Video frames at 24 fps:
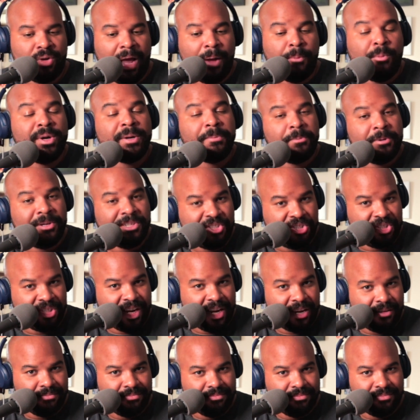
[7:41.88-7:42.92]
would
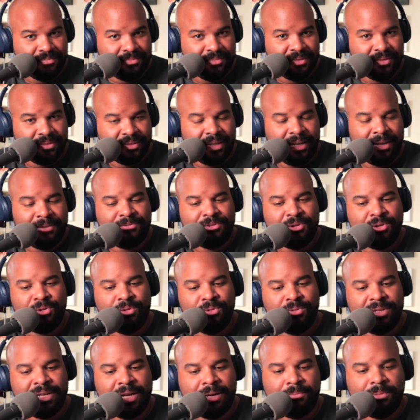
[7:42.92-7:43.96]
appreciate if
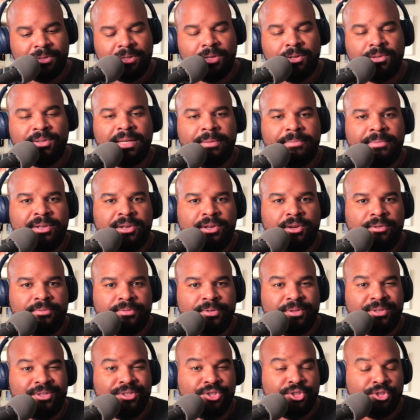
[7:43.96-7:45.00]
you down below let me know if
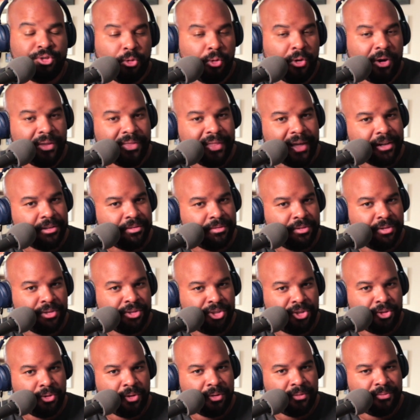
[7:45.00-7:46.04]
you enjoy that, the
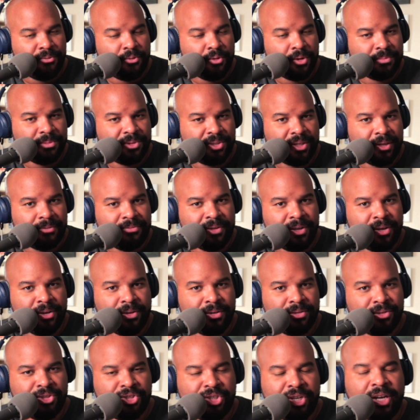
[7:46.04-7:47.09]
short form stuff here
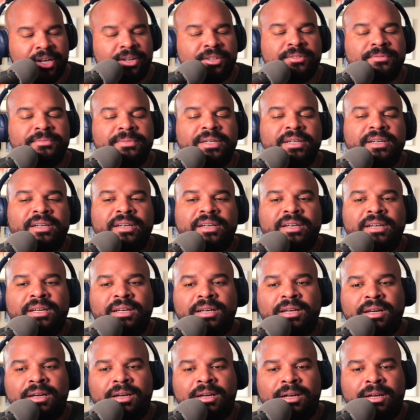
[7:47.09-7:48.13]
on the channel.
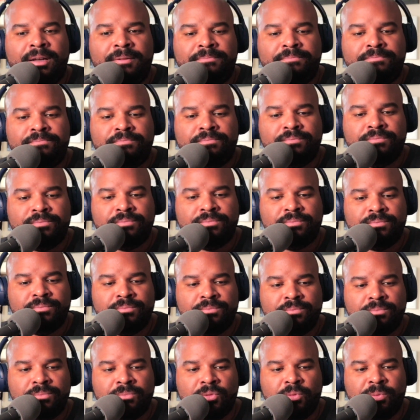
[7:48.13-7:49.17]

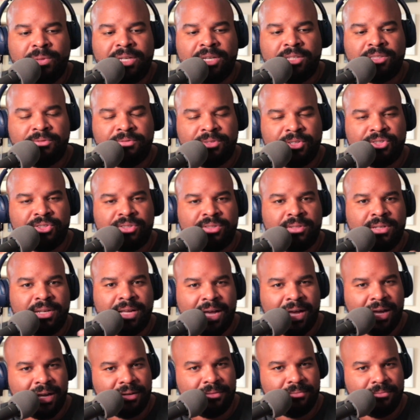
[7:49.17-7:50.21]
Because if there's
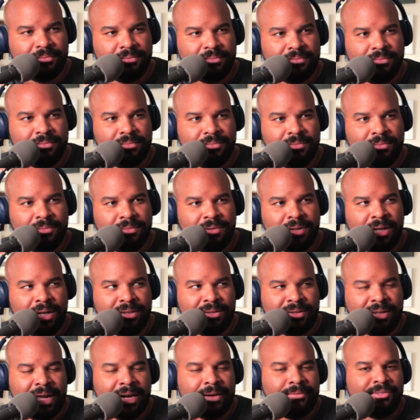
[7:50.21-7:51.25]
not a
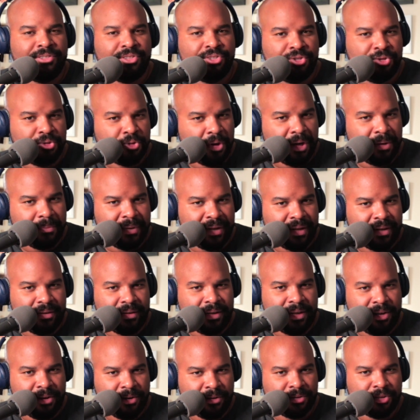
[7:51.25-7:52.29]
lot of enjoyment
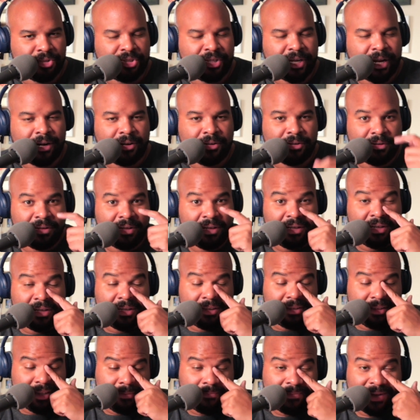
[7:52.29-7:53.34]
here on the channel,
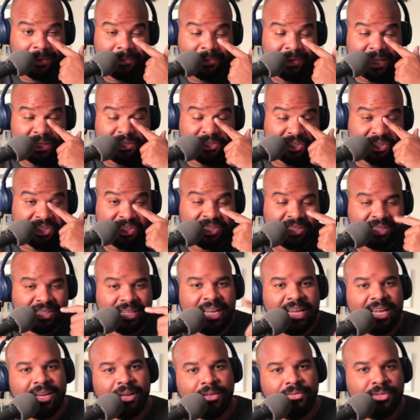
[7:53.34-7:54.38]
then maybe they just
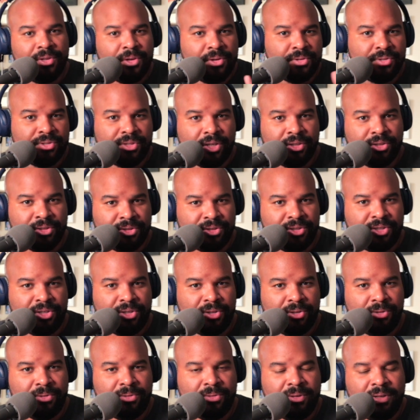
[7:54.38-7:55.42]
stay on those other
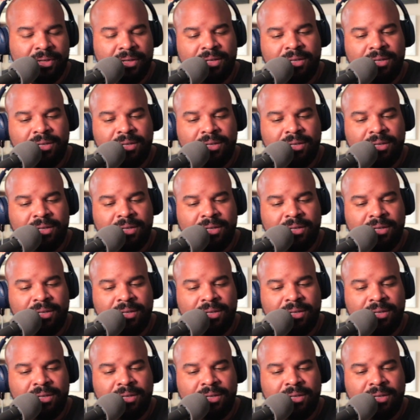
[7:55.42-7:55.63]
two